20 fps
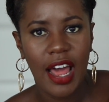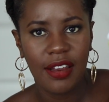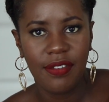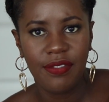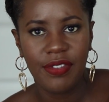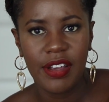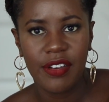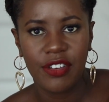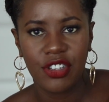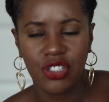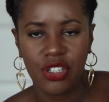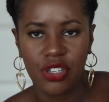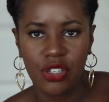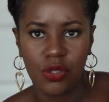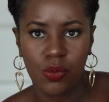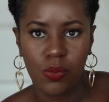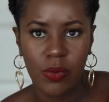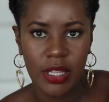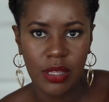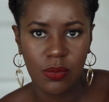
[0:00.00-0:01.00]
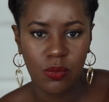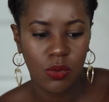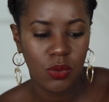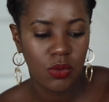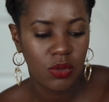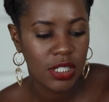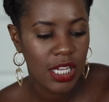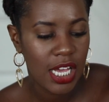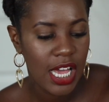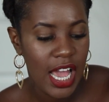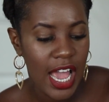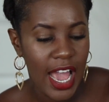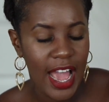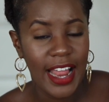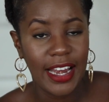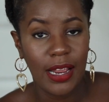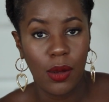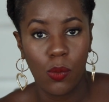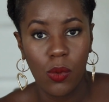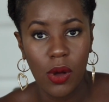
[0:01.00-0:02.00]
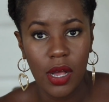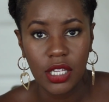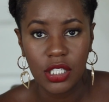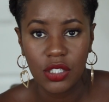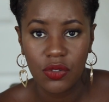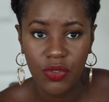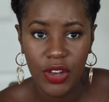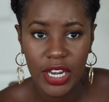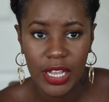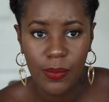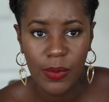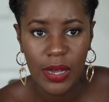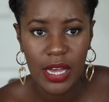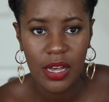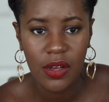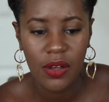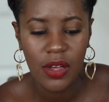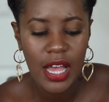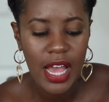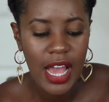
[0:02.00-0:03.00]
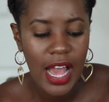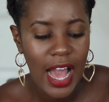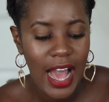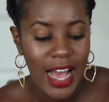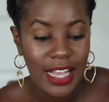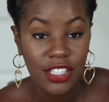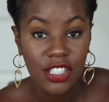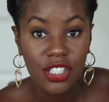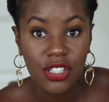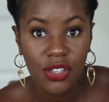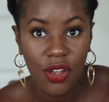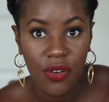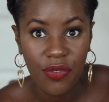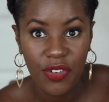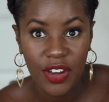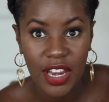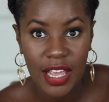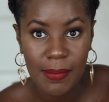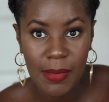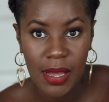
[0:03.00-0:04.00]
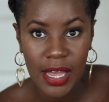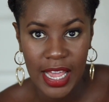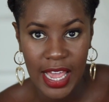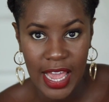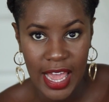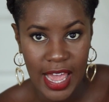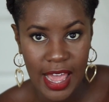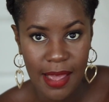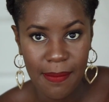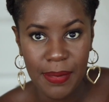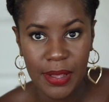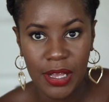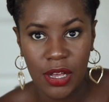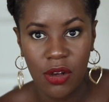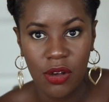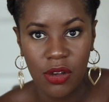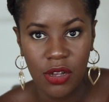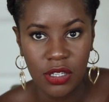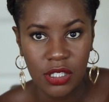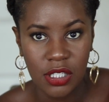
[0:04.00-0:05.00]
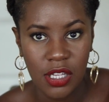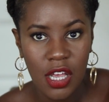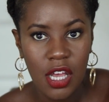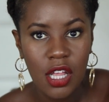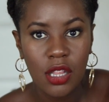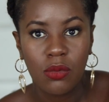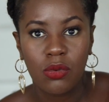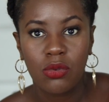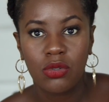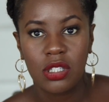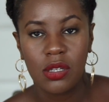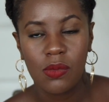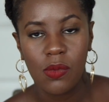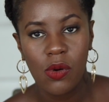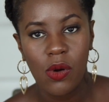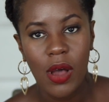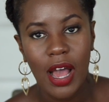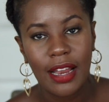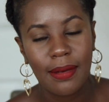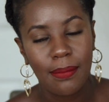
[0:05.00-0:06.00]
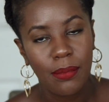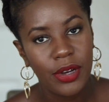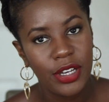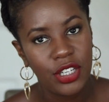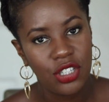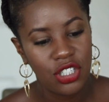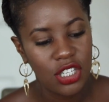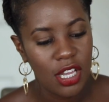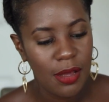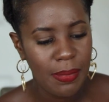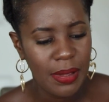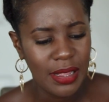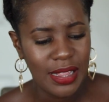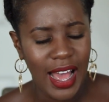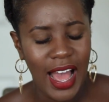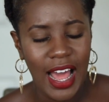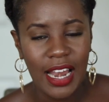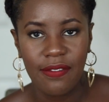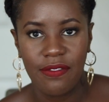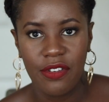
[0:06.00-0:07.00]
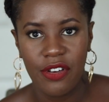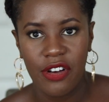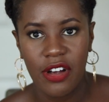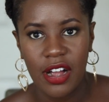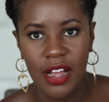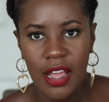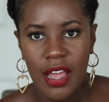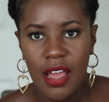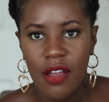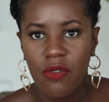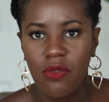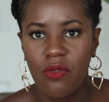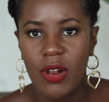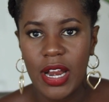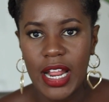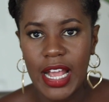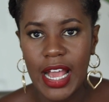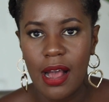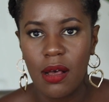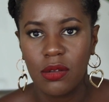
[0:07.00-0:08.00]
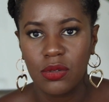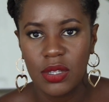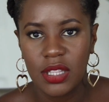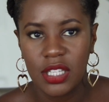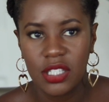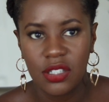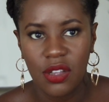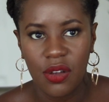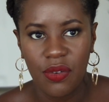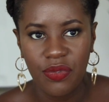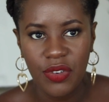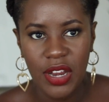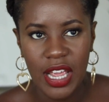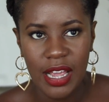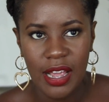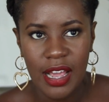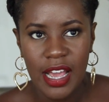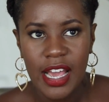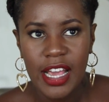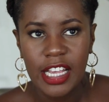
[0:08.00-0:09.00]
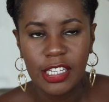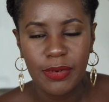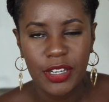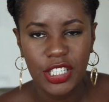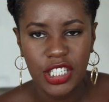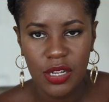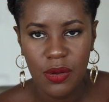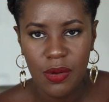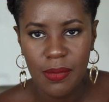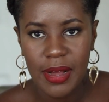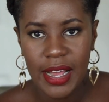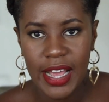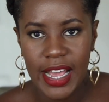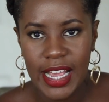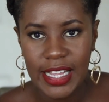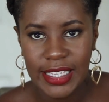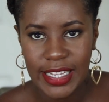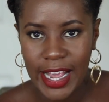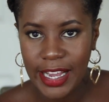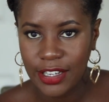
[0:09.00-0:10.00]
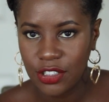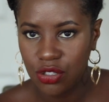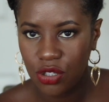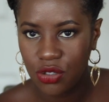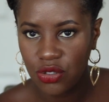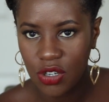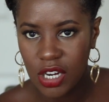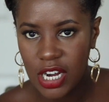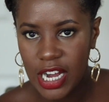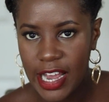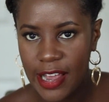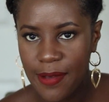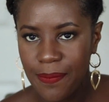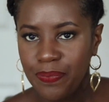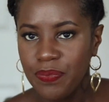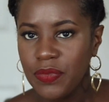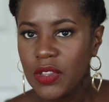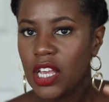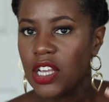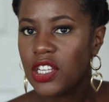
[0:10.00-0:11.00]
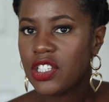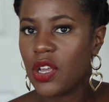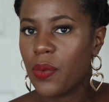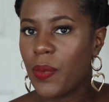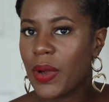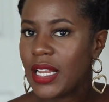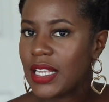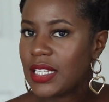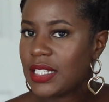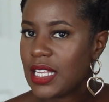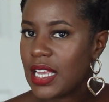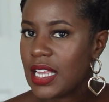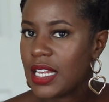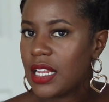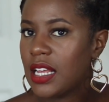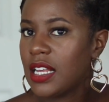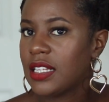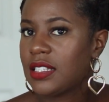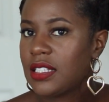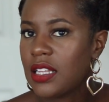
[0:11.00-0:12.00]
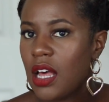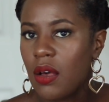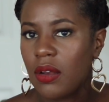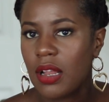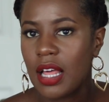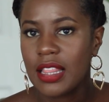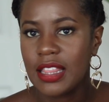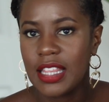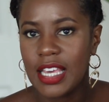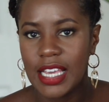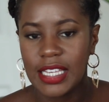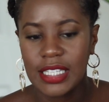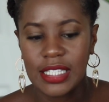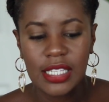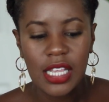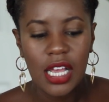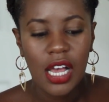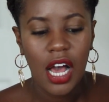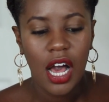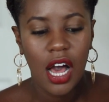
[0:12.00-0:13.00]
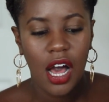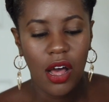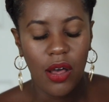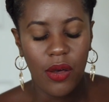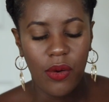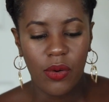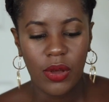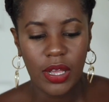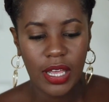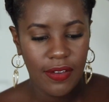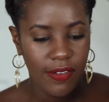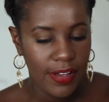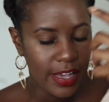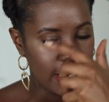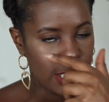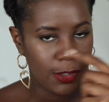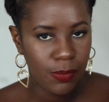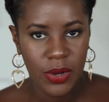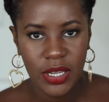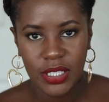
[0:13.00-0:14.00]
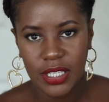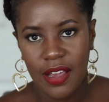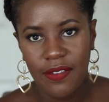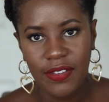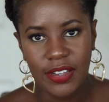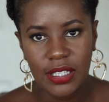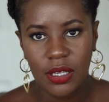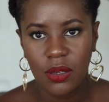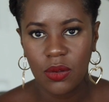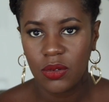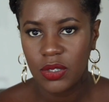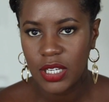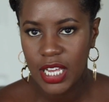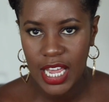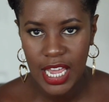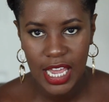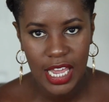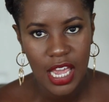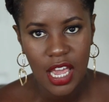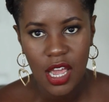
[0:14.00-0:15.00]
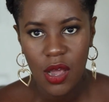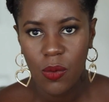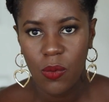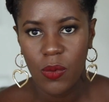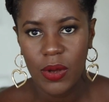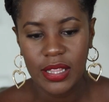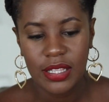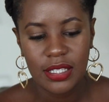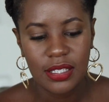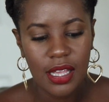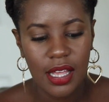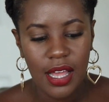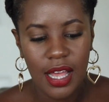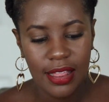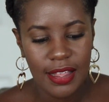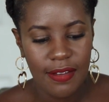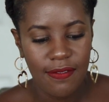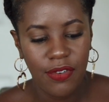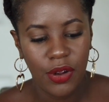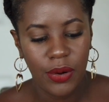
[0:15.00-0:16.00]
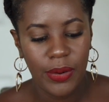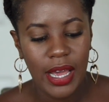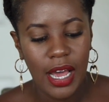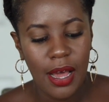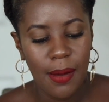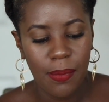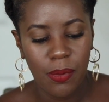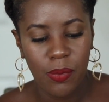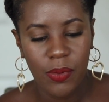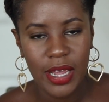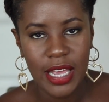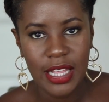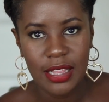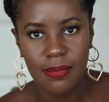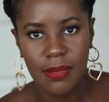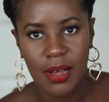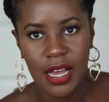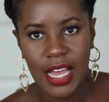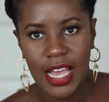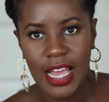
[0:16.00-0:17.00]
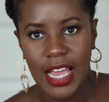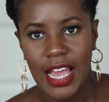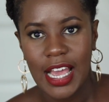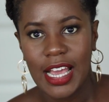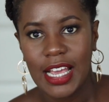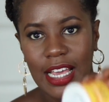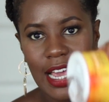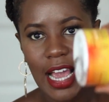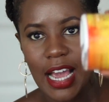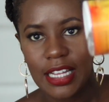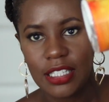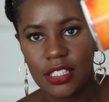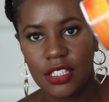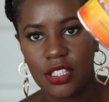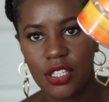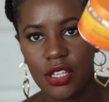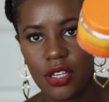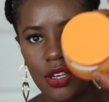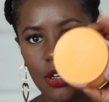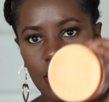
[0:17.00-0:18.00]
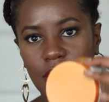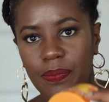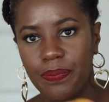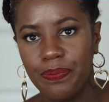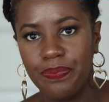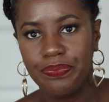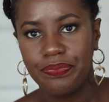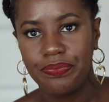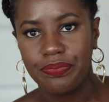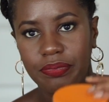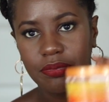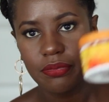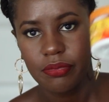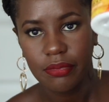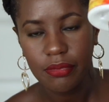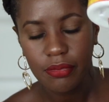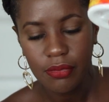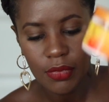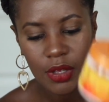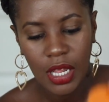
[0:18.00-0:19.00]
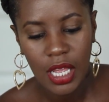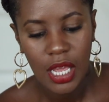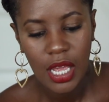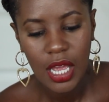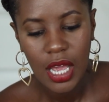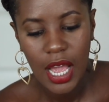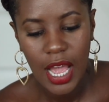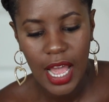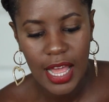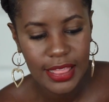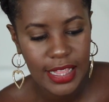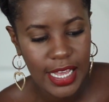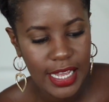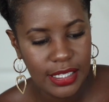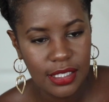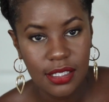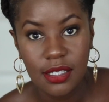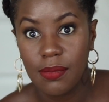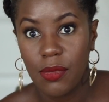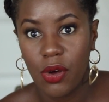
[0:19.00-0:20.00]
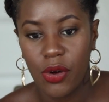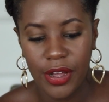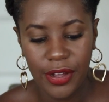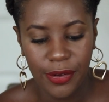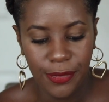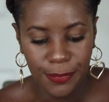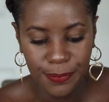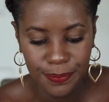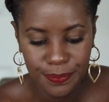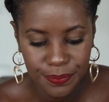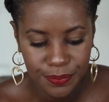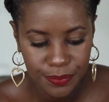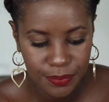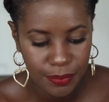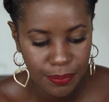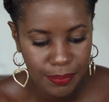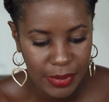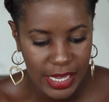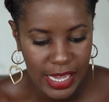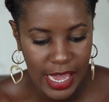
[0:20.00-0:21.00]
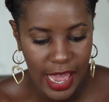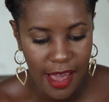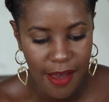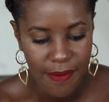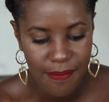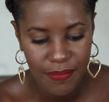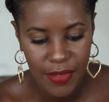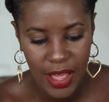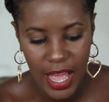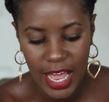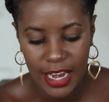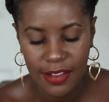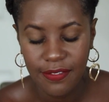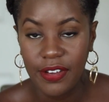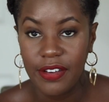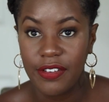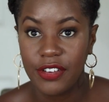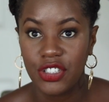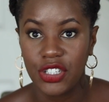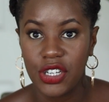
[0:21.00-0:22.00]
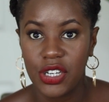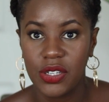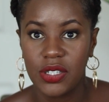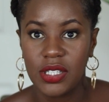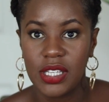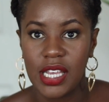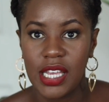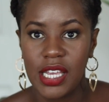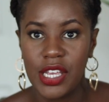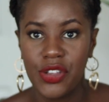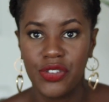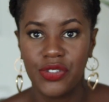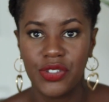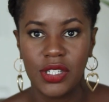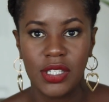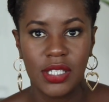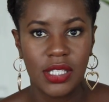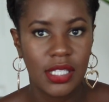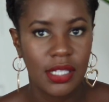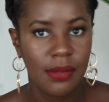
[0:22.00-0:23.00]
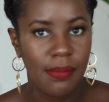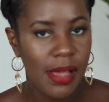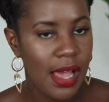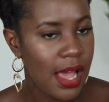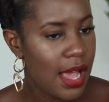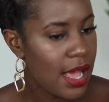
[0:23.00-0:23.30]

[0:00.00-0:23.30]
aloe vera juice with water, and it works really well at softening my hair because the water will add moisture, but the aloe vera really helps with the softening, especially when my hair is extra dry. So when it's in a style like this, I'll give it a spritz every single day and then follow it up with my Cantu and then some oil. But yeah, aloe vera juice is the